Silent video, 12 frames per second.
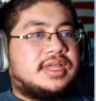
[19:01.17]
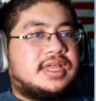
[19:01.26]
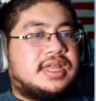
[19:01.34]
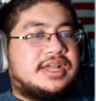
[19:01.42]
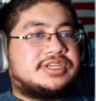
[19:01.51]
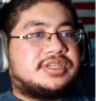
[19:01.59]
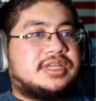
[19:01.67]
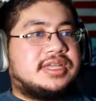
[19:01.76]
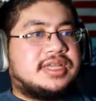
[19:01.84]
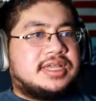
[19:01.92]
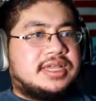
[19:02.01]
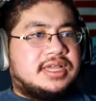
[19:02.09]
And actually,
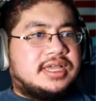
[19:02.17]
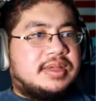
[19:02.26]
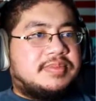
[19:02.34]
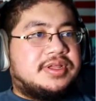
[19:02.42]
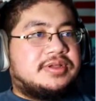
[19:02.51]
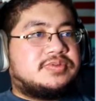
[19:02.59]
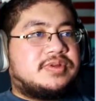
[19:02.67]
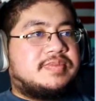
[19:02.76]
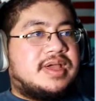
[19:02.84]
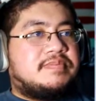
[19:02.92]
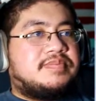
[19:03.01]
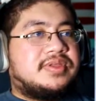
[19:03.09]
I'm going to use one of
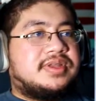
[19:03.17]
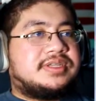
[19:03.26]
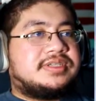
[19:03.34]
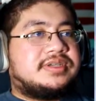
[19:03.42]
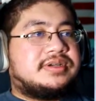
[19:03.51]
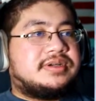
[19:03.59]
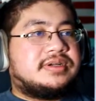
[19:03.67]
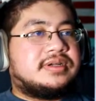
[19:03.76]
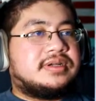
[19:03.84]
my abilities here.